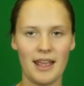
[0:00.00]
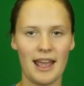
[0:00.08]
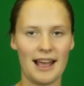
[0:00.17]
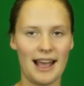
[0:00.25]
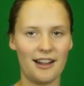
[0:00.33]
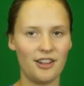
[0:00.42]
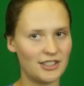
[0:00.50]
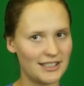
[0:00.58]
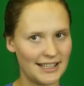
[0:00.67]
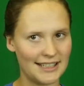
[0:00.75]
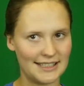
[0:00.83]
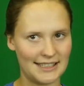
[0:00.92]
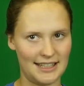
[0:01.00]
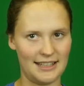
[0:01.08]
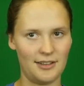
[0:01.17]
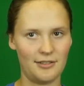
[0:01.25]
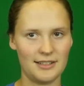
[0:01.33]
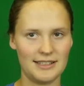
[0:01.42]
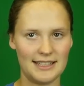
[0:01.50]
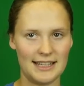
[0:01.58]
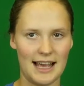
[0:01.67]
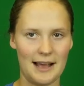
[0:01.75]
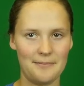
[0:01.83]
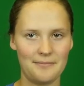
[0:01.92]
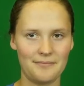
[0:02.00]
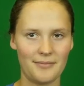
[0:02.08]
It kind of looks like a C. You can see that.